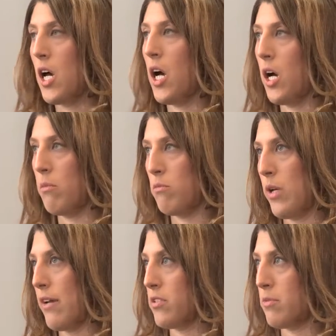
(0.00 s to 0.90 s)
Um,
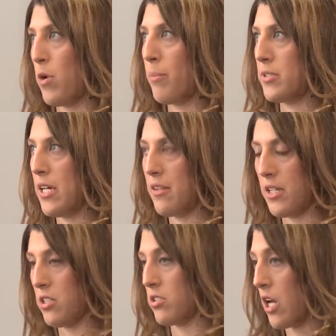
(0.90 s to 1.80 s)
we have a small percent
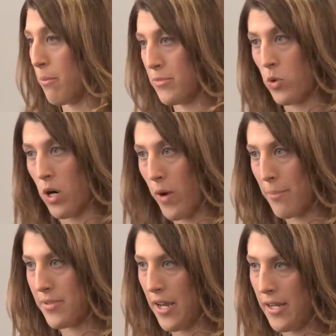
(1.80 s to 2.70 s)
that just comes to our
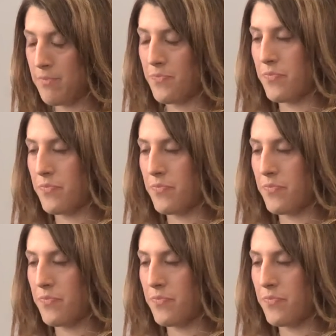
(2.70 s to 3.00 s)
website.